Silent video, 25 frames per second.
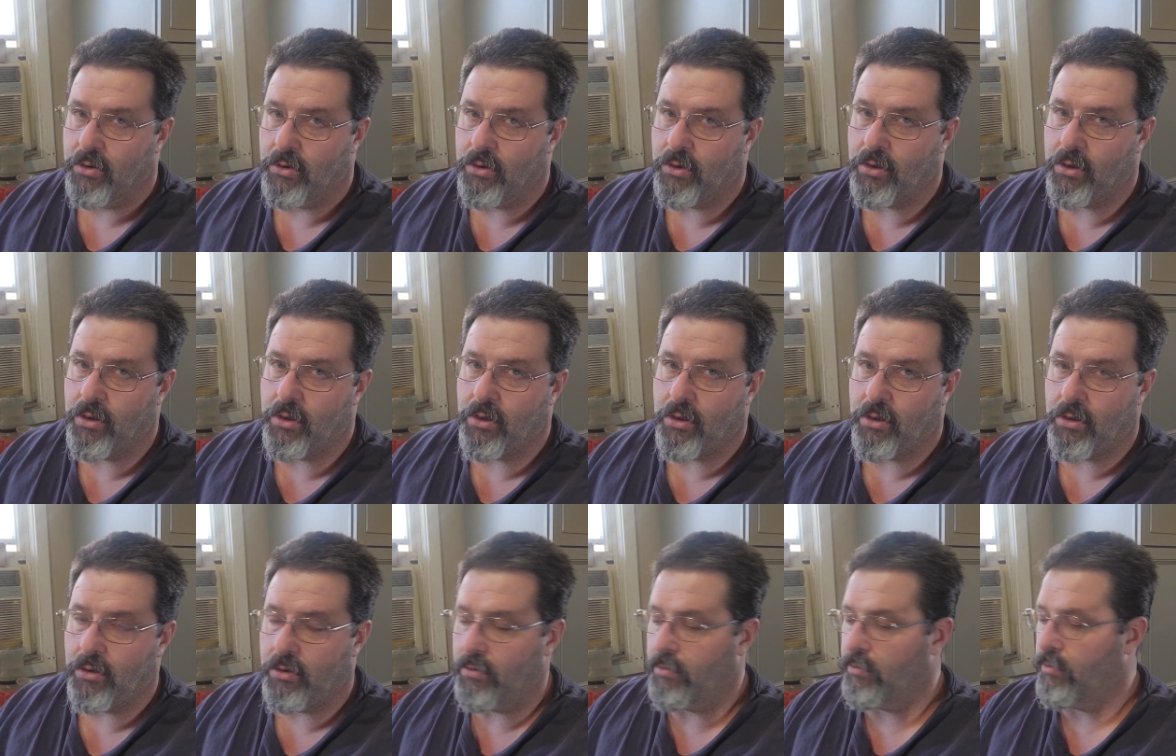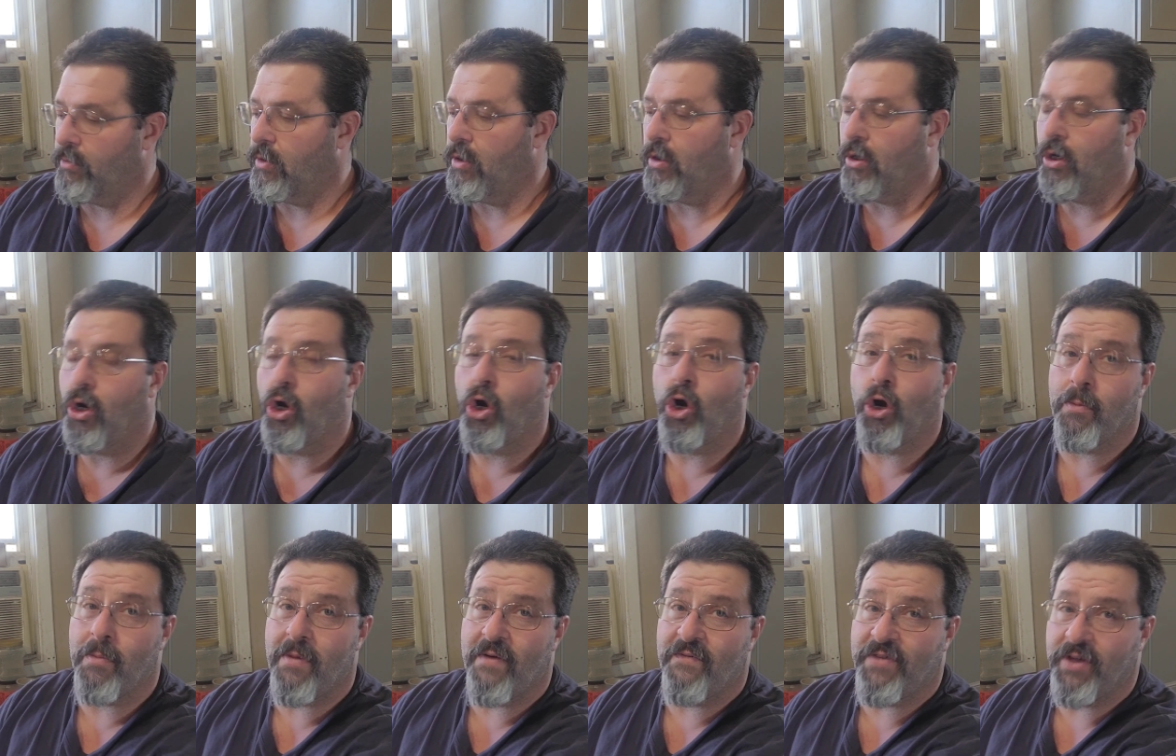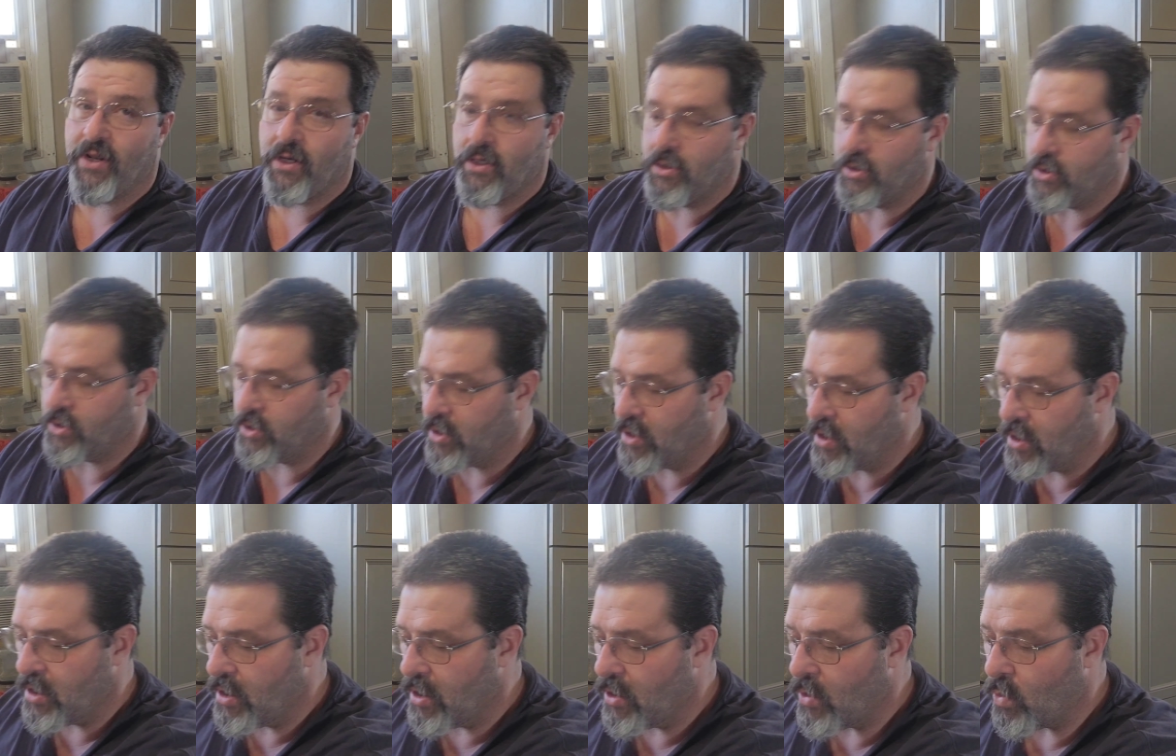Oh, hurt my feelings.
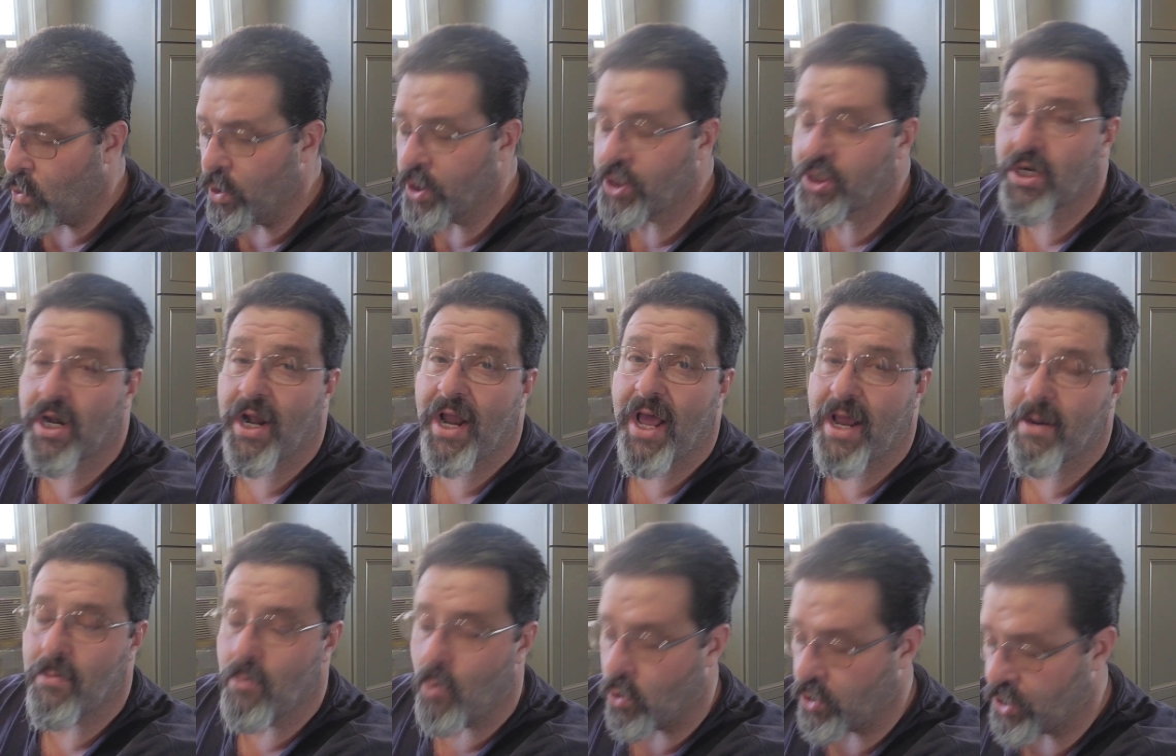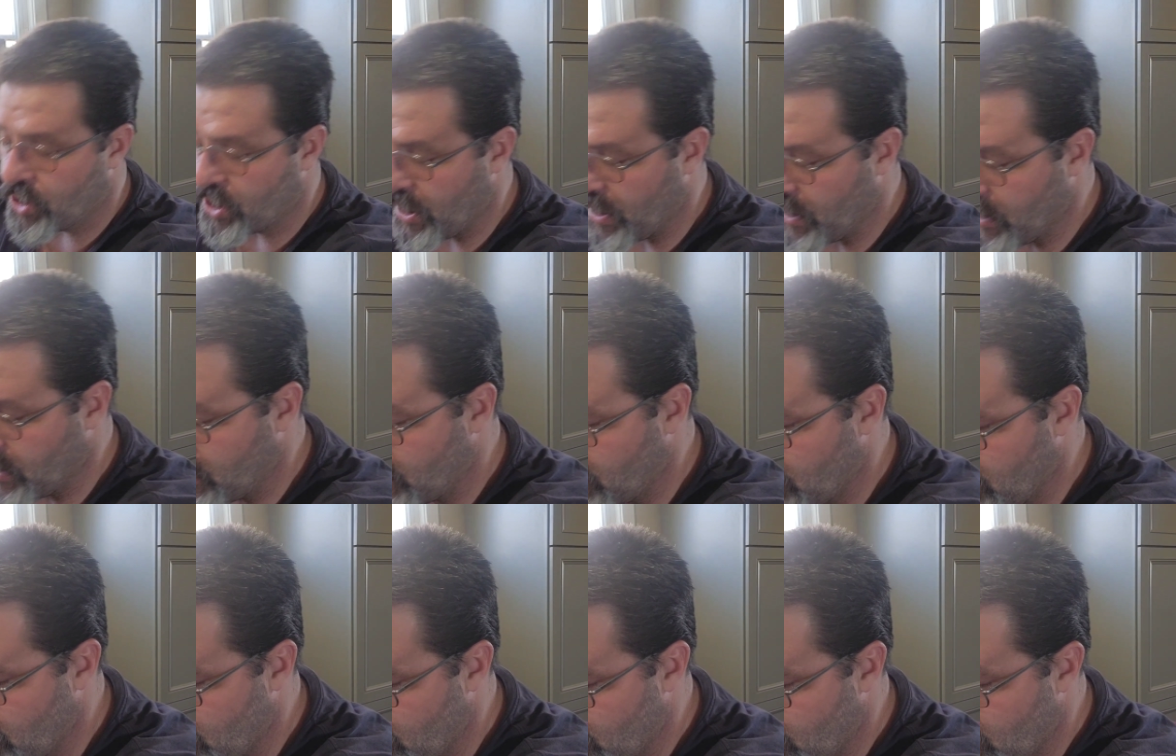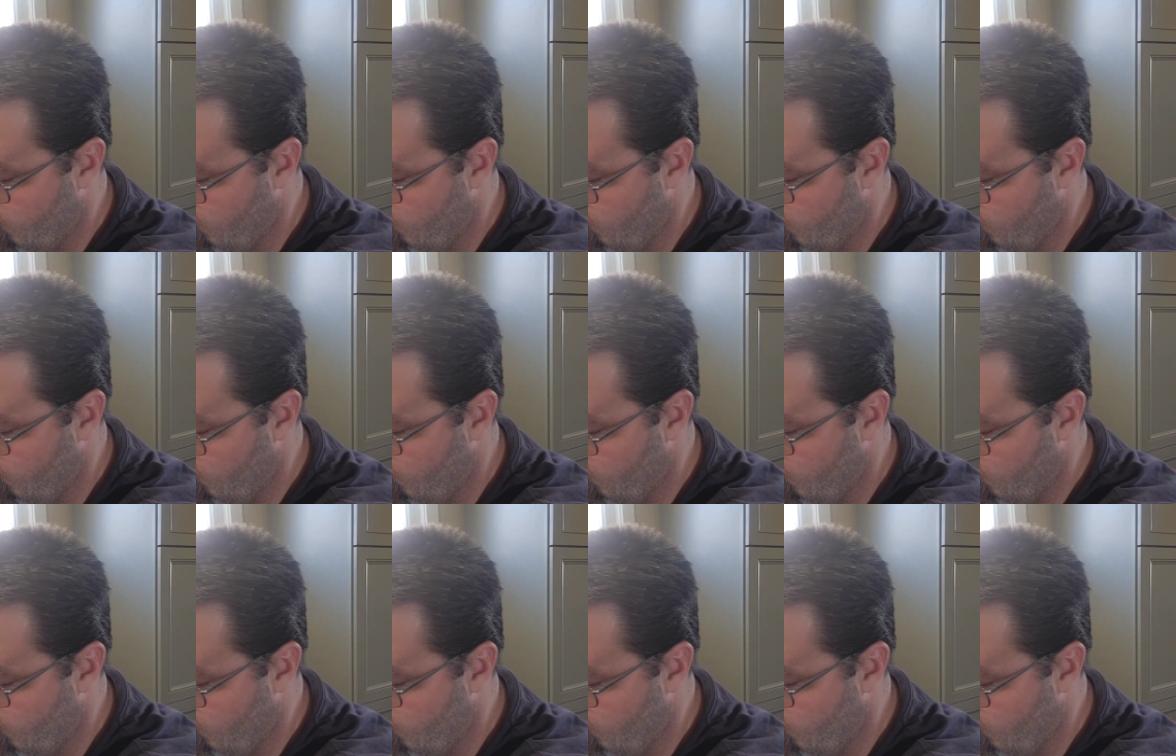Wished I'd had more seeds.